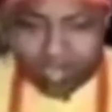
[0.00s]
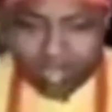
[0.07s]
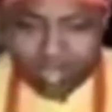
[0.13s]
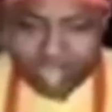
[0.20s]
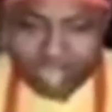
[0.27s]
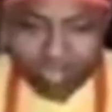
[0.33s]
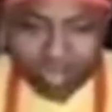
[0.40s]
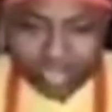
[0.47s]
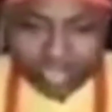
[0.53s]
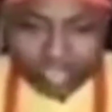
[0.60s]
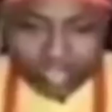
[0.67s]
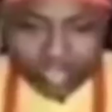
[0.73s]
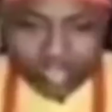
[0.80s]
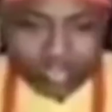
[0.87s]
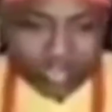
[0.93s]
when they want
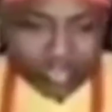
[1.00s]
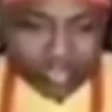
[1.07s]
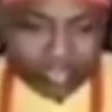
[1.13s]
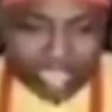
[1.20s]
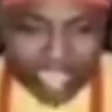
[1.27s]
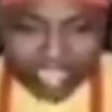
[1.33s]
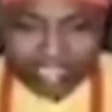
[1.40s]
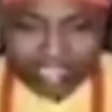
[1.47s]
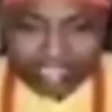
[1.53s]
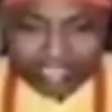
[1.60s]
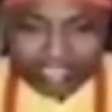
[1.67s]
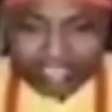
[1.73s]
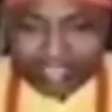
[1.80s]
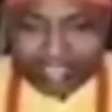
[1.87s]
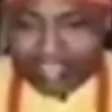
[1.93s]
to tag this
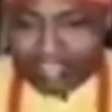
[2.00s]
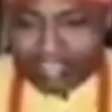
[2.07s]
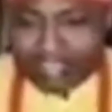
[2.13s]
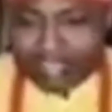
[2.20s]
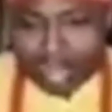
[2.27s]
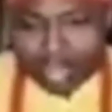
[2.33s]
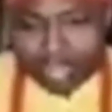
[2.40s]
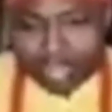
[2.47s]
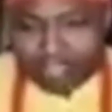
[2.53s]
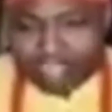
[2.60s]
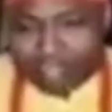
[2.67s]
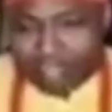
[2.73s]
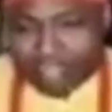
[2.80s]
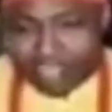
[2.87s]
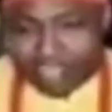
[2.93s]
thing, all of
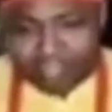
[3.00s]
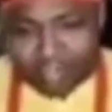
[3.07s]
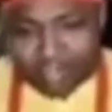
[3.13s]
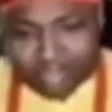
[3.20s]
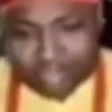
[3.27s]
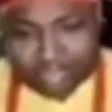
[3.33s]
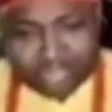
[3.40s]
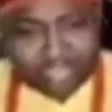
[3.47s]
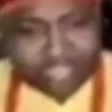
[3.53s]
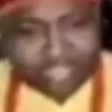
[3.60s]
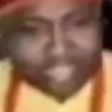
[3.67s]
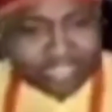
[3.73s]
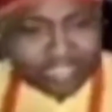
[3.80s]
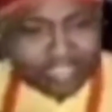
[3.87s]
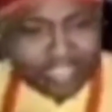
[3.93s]
them have called
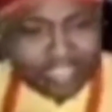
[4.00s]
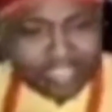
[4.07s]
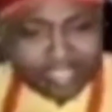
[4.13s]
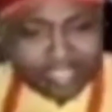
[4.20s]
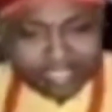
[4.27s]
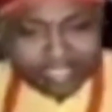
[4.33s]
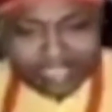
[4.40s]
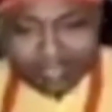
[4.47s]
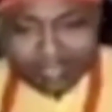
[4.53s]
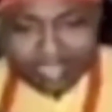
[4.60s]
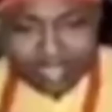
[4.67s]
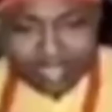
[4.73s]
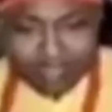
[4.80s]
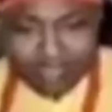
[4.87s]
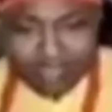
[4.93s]
that. They say
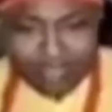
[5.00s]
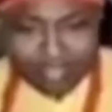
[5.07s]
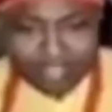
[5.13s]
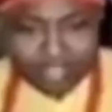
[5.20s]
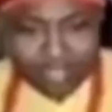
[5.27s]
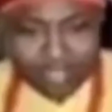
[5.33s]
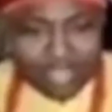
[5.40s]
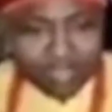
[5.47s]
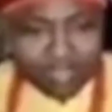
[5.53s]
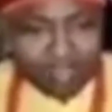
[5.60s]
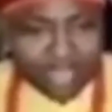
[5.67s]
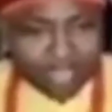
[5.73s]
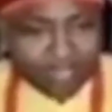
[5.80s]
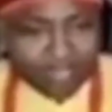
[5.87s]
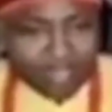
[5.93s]
Nelly Ofebu is the one
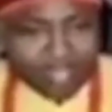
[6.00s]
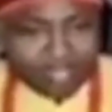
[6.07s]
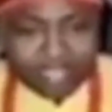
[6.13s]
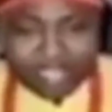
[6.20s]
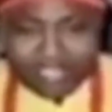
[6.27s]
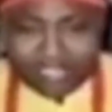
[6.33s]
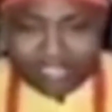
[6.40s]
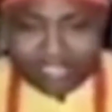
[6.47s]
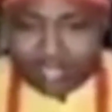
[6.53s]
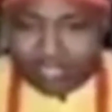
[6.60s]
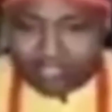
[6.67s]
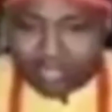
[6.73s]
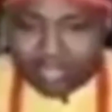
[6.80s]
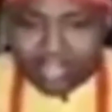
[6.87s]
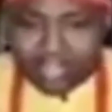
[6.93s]
blackmailing that is a
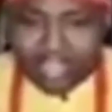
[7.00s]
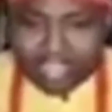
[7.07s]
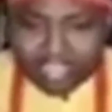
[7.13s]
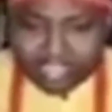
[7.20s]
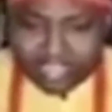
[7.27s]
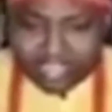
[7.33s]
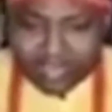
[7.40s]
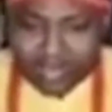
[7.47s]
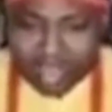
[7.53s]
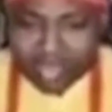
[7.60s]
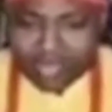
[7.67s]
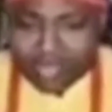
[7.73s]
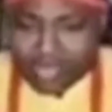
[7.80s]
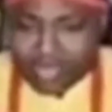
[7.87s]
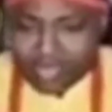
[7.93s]
Jofor. He is the
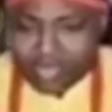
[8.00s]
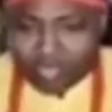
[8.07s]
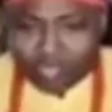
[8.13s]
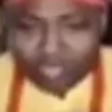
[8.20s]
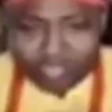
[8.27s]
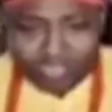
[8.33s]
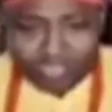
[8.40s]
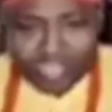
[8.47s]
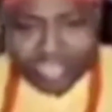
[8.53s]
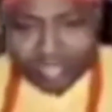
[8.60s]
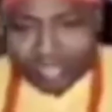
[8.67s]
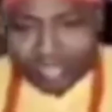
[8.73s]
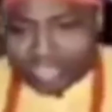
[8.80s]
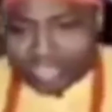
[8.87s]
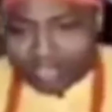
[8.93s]
one who used Bruce Femme and
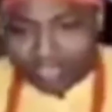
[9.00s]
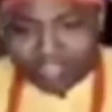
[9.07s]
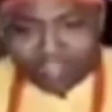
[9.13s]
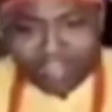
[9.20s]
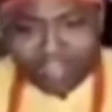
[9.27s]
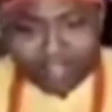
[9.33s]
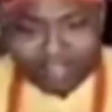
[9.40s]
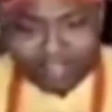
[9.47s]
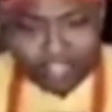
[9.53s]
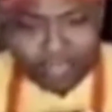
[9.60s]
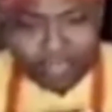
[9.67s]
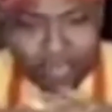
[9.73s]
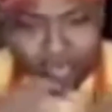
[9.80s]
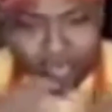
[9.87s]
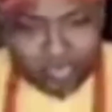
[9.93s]
all that. Bruce Femme never
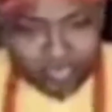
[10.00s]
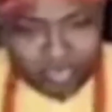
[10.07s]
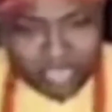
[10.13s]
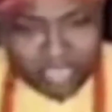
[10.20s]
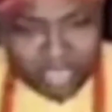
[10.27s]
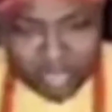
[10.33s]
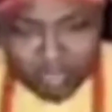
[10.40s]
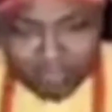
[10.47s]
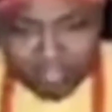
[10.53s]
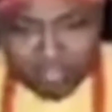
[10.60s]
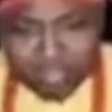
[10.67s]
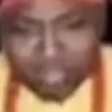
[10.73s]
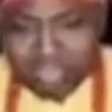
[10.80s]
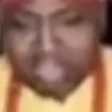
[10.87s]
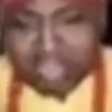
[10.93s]
spoke with Nelly
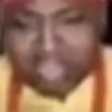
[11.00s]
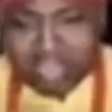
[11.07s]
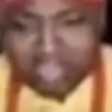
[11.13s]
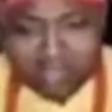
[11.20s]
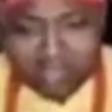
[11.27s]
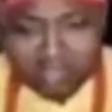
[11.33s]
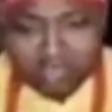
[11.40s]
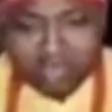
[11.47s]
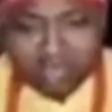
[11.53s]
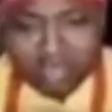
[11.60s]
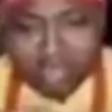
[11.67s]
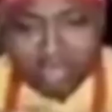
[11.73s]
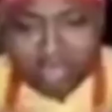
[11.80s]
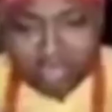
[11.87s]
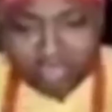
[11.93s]
Ofebu. Nelly Ofebu don't
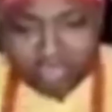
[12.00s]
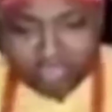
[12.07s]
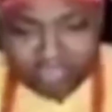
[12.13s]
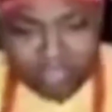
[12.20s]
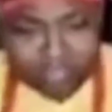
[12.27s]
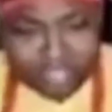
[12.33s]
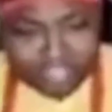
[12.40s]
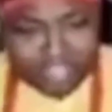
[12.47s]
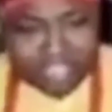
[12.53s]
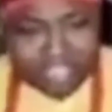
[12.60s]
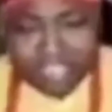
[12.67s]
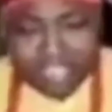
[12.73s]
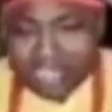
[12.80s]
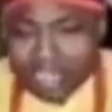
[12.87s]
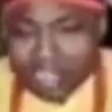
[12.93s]
know who Bruce Femme is.
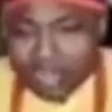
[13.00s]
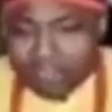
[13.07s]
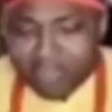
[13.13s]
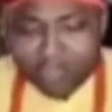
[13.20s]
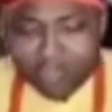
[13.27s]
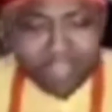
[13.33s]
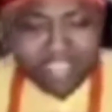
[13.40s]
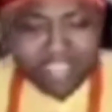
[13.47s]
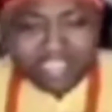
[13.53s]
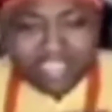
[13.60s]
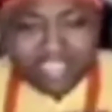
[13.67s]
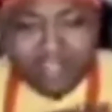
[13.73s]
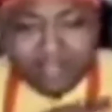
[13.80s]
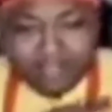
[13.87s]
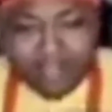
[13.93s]
Nelly Ofebu is
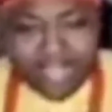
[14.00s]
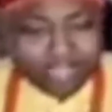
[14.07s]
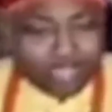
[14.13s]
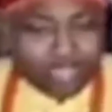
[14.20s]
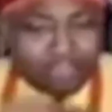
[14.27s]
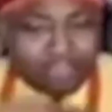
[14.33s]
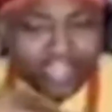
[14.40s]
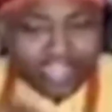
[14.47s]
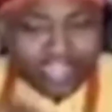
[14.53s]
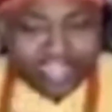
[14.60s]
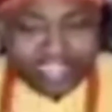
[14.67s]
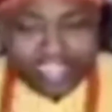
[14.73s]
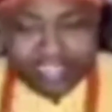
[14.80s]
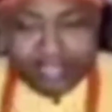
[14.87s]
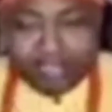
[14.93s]
never part of
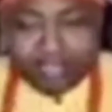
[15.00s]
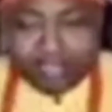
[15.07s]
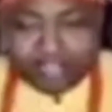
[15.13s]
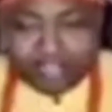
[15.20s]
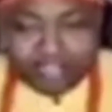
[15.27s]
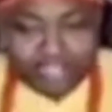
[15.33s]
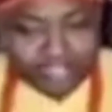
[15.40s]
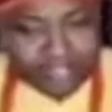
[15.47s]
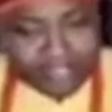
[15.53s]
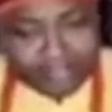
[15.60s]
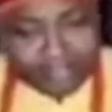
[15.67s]
anything Bruce Femme.